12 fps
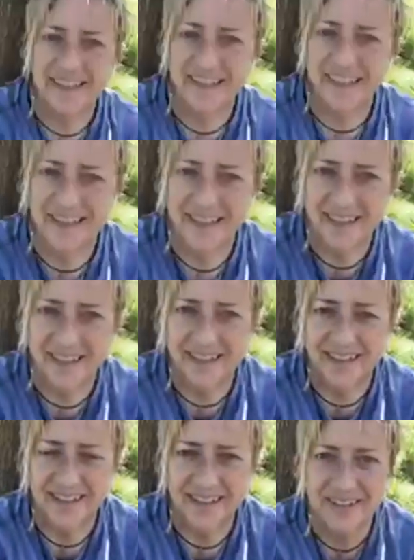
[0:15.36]
Uh,
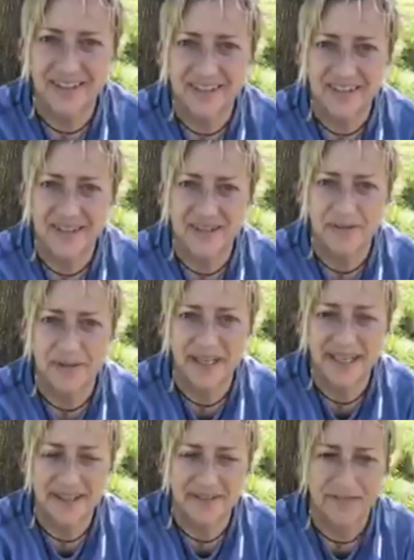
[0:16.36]
I'm just going to
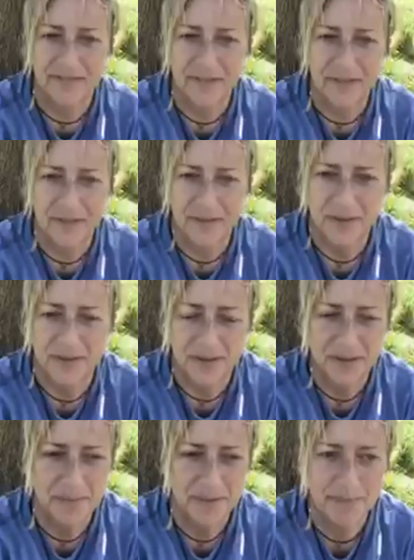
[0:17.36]
wait for
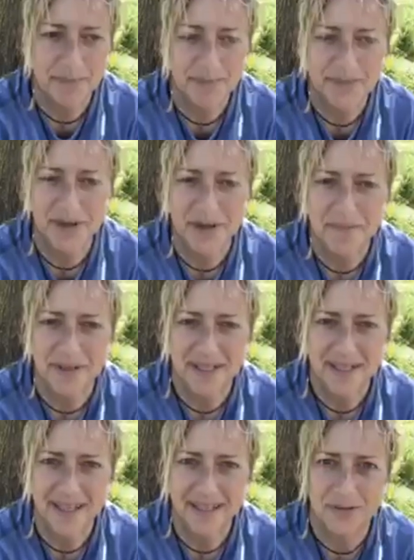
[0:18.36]
some people to come
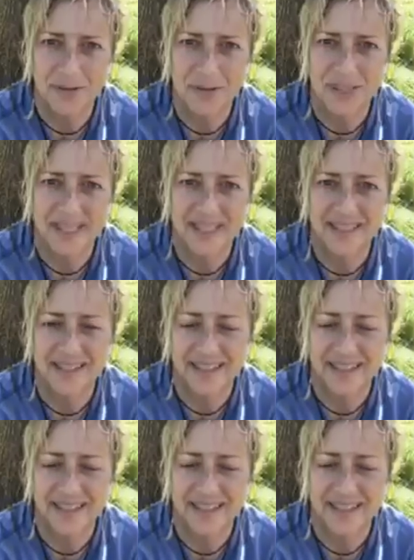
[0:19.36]
in as always